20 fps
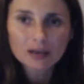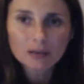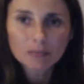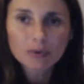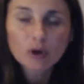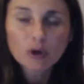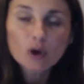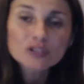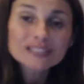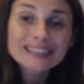
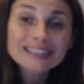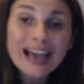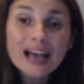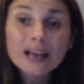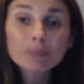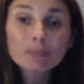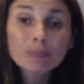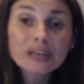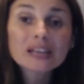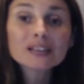because
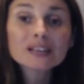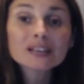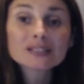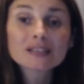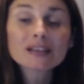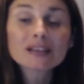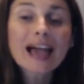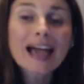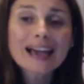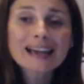that being
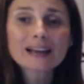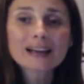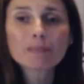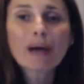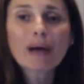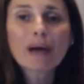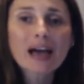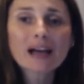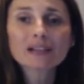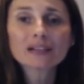is out of
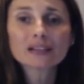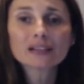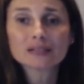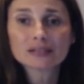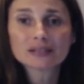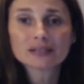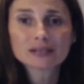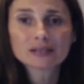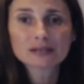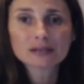
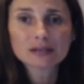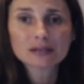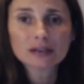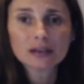balance.